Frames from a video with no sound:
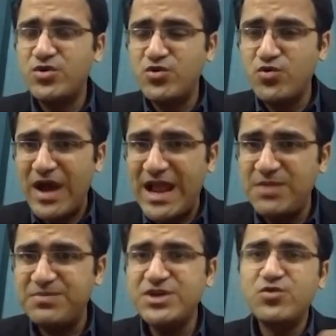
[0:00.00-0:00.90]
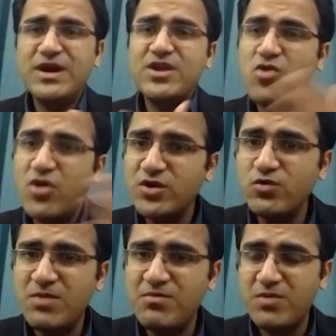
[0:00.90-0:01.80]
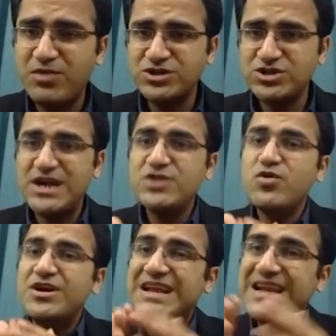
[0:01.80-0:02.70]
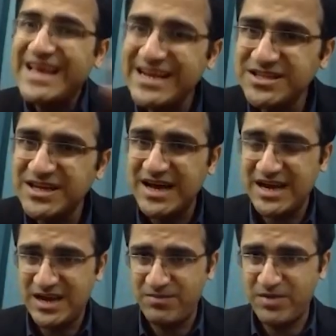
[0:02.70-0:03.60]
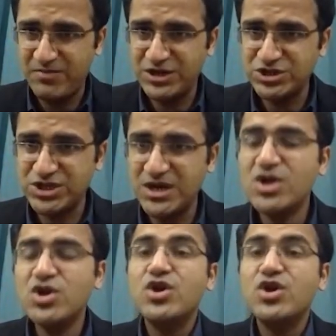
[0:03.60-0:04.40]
do LP, you cannot do lumbar puncture, and you are delaying the lumbar puncture,